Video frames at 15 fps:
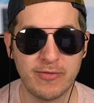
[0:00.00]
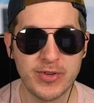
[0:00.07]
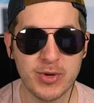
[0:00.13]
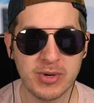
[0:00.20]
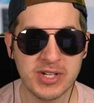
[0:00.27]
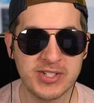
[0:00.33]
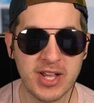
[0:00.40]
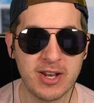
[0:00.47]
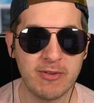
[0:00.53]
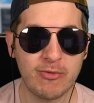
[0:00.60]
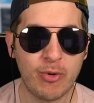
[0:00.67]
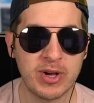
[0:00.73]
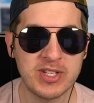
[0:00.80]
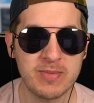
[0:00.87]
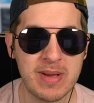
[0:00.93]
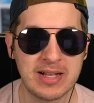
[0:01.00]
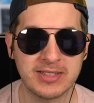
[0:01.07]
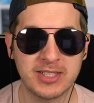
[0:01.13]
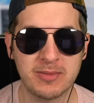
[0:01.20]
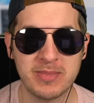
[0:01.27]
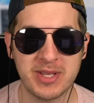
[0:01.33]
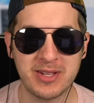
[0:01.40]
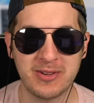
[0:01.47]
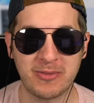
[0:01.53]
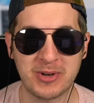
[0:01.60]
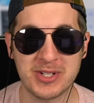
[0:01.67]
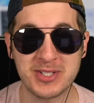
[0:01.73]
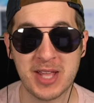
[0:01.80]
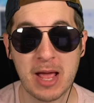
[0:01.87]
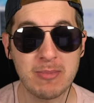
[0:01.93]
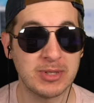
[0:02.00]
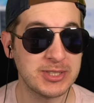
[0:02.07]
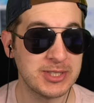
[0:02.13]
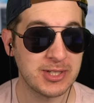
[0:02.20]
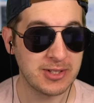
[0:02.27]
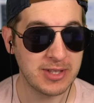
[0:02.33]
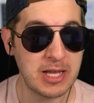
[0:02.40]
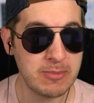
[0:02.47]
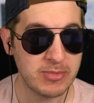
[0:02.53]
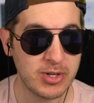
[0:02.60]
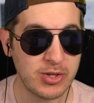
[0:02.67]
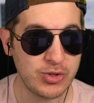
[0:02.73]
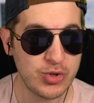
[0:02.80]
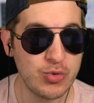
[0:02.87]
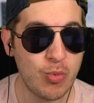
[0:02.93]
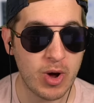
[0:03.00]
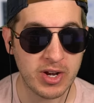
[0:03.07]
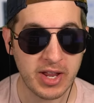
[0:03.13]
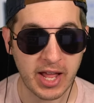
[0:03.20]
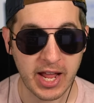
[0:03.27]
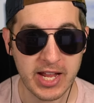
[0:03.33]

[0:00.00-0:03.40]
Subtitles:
A viewer sent a voicemail to me where scammers claimed you won